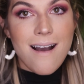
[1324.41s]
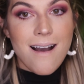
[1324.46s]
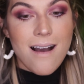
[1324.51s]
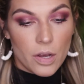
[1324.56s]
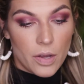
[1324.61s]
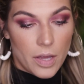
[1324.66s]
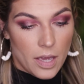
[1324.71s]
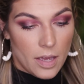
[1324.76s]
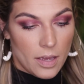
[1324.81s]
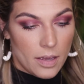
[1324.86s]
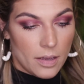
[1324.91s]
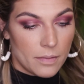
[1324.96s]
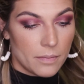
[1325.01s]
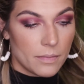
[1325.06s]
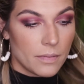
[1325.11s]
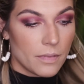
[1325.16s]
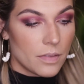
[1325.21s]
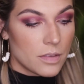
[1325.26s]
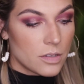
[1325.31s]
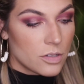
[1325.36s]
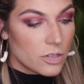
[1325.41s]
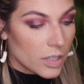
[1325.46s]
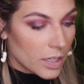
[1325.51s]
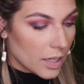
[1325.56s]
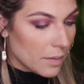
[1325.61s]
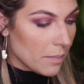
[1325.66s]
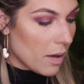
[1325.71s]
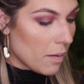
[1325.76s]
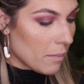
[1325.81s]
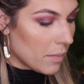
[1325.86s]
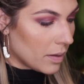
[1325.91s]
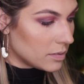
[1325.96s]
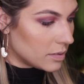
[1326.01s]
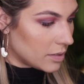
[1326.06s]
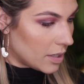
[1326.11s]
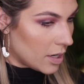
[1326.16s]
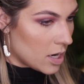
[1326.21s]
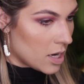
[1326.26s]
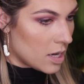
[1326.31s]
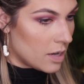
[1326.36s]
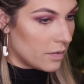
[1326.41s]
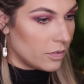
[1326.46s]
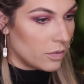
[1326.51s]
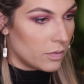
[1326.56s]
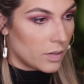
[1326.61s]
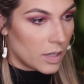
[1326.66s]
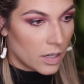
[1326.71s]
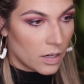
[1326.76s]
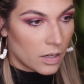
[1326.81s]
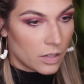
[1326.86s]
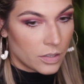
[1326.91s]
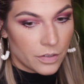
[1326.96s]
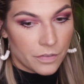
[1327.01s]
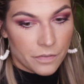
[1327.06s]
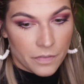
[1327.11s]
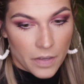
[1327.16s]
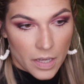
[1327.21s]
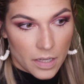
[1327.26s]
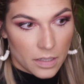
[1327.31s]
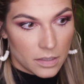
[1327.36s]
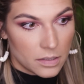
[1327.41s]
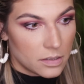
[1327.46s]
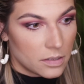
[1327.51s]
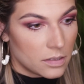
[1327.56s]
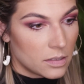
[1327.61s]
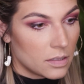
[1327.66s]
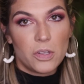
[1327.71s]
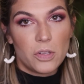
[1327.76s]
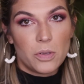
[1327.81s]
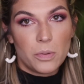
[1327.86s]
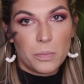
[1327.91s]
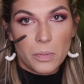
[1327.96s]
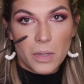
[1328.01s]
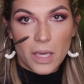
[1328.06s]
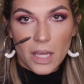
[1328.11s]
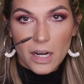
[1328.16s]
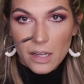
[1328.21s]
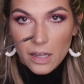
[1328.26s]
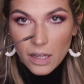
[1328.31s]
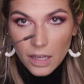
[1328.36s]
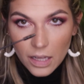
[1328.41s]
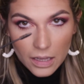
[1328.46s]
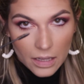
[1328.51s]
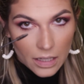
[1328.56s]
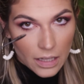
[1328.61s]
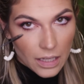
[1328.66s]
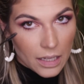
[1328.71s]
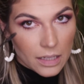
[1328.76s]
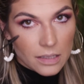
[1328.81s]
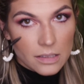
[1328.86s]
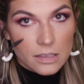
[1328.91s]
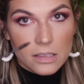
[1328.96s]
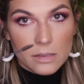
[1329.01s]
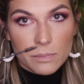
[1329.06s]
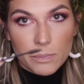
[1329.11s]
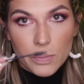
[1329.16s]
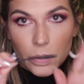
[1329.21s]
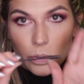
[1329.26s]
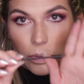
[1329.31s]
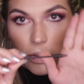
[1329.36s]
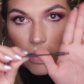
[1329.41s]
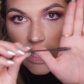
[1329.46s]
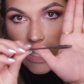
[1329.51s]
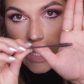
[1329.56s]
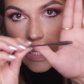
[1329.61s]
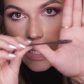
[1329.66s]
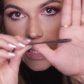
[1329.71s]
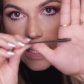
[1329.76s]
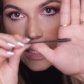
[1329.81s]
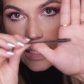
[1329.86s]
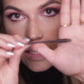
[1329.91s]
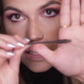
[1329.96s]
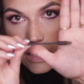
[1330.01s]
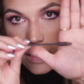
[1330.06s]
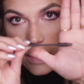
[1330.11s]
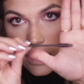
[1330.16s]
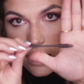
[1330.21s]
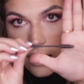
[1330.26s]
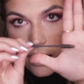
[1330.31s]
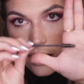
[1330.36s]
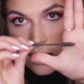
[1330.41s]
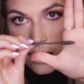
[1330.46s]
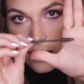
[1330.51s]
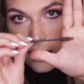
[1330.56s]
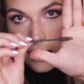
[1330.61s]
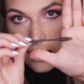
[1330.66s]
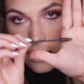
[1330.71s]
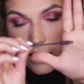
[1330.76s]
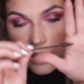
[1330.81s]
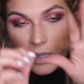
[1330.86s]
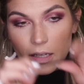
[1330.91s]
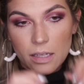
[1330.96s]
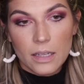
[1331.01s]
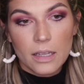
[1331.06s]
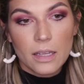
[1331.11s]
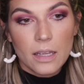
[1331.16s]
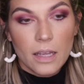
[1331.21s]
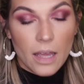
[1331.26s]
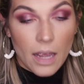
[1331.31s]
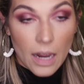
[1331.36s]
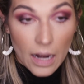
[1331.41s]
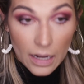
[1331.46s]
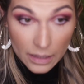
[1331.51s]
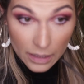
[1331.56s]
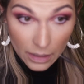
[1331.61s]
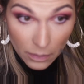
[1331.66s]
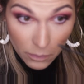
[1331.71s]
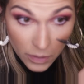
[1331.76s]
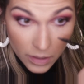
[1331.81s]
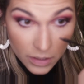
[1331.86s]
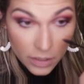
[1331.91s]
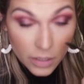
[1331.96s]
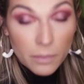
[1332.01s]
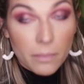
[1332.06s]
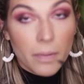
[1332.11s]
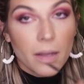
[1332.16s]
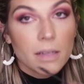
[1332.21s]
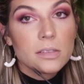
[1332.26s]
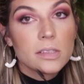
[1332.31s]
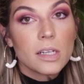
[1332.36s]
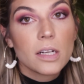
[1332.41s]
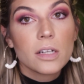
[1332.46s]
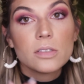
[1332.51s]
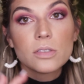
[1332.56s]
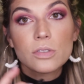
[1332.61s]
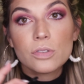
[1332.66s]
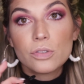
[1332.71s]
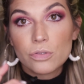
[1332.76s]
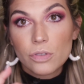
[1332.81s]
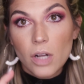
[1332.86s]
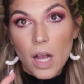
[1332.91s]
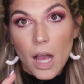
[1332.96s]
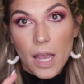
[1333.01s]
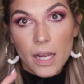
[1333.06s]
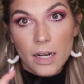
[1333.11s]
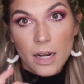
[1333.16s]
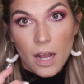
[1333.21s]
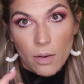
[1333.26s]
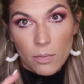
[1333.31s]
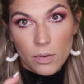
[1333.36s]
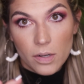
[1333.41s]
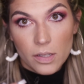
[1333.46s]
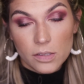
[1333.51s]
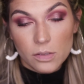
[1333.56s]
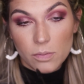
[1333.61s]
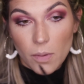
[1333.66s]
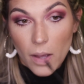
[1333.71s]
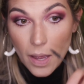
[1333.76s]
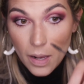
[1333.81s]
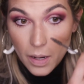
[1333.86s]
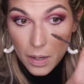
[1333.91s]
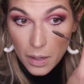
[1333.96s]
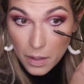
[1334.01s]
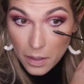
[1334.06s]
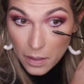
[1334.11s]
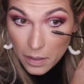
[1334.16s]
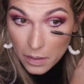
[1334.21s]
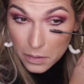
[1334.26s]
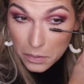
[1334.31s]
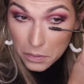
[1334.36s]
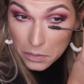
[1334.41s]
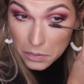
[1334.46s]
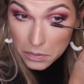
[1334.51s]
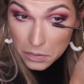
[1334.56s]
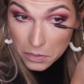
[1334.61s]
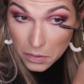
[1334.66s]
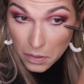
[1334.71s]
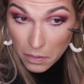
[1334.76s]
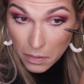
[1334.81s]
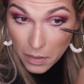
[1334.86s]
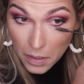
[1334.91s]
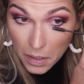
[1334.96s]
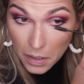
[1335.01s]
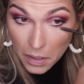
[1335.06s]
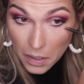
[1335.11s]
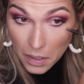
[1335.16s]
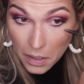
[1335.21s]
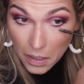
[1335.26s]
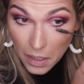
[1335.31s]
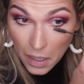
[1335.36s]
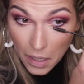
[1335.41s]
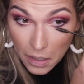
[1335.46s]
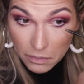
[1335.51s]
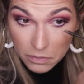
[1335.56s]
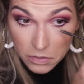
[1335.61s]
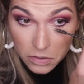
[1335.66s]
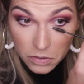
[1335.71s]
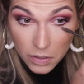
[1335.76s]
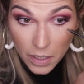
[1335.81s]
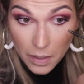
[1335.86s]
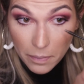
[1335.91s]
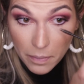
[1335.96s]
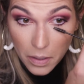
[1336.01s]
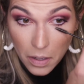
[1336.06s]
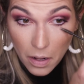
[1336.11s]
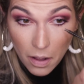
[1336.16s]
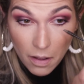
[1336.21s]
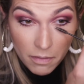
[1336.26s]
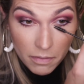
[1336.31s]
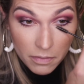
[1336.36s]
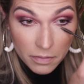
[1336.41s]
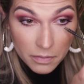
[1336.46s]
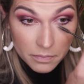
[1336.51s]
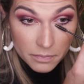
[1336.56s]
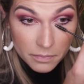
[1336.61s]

Okay, the trick about mascara, if you get it on your face, you get a clean spoolie, and then when your mascara is dry, not when it's wet, you just go in and kind of scrape it off.